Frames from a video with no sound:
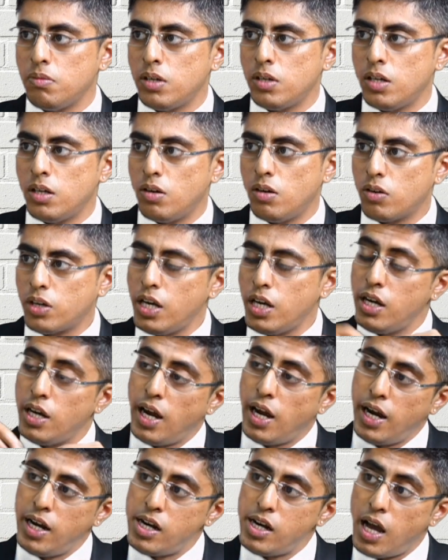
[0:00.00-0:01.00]
Okay,
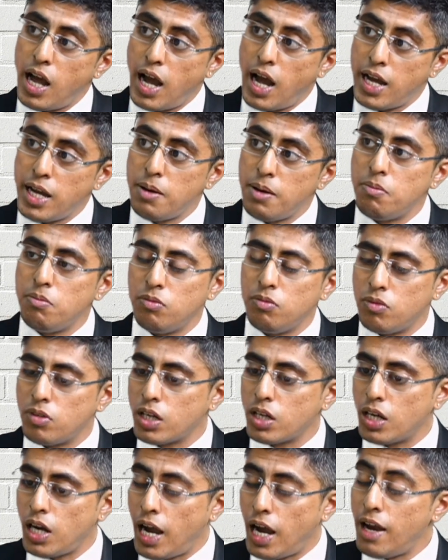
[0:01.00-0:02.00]
and I
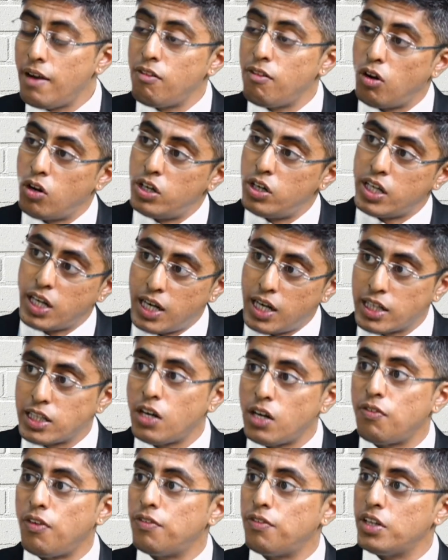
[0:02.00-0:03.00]
have already collected
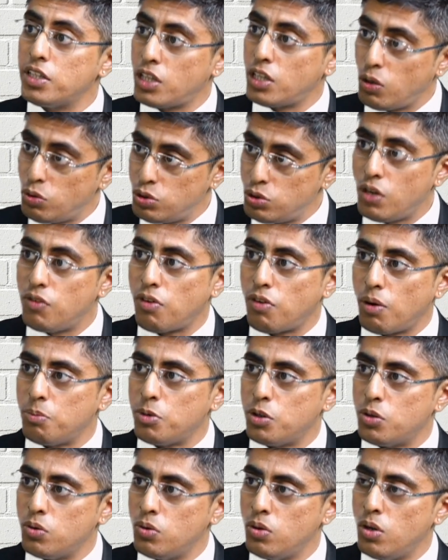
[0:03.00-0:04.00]
50,000 from
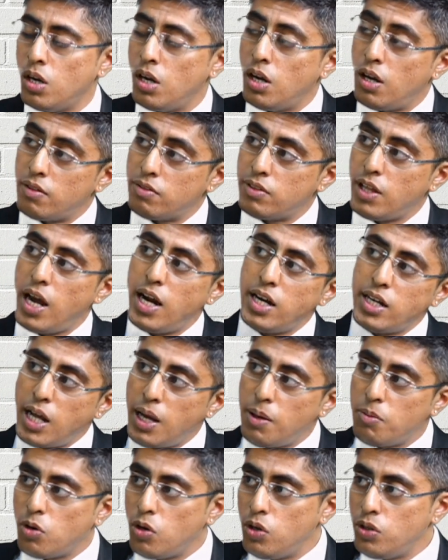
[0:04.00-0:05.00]
you. That I am
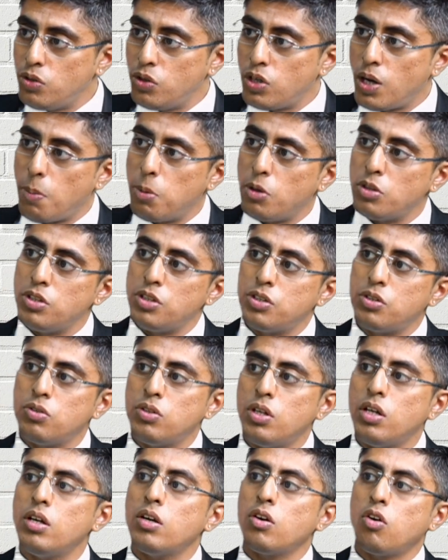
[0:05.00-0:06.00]
going to deposit to the
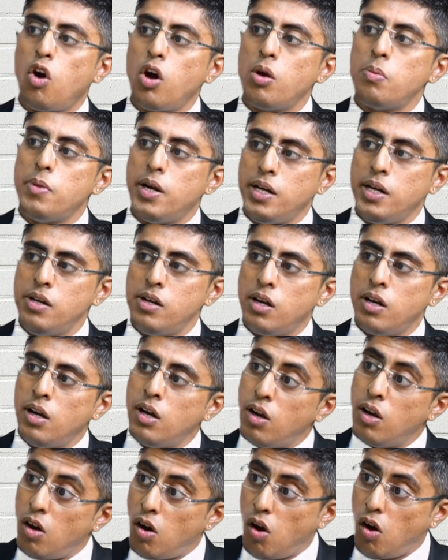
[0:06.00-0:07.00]
government
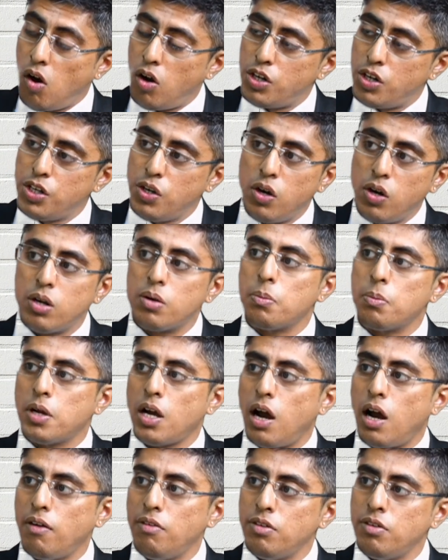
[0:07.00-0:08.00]
on your
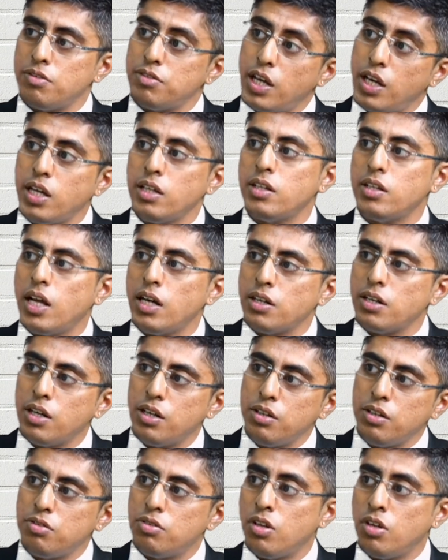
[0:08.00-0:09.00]
behalf, saying that it
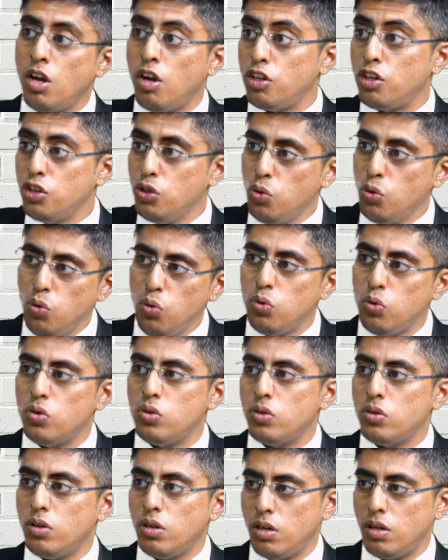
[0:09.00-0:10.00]
is you
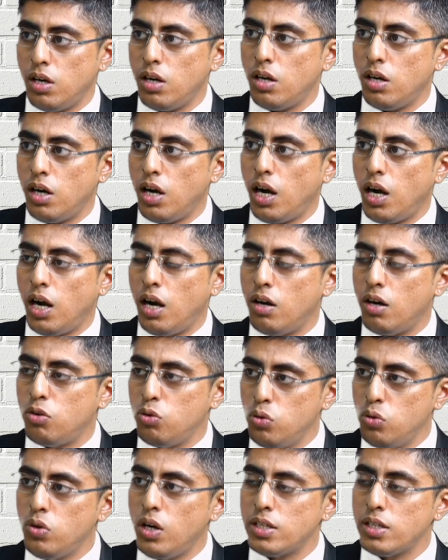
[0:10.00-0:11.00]

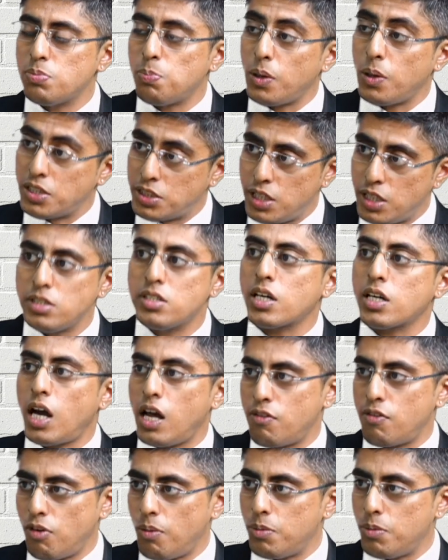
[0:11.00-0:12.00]
who has purchased a car
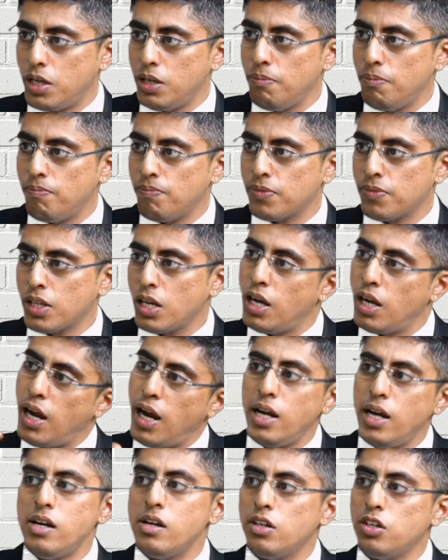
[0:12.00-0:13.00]
from me,
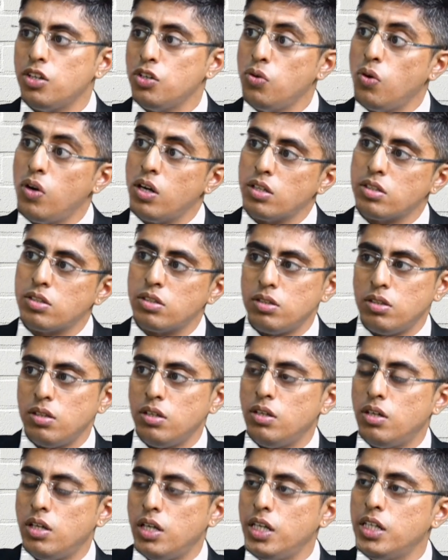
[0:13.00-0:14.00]
and your
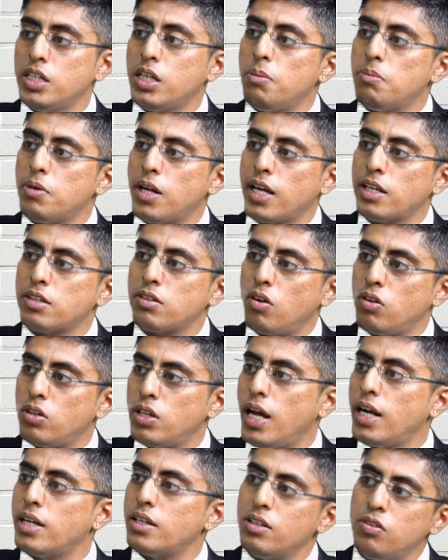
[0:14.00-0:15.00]
income tax on
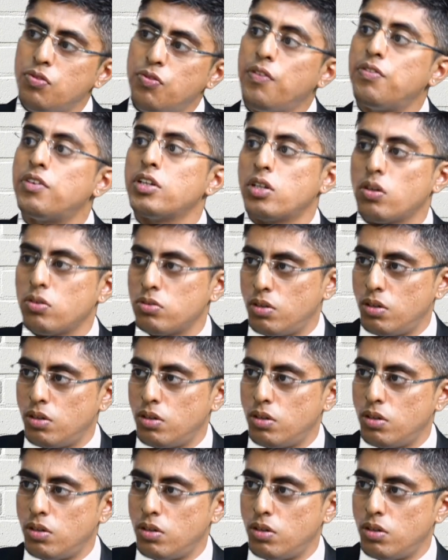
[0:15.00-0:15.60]
that is 50,000.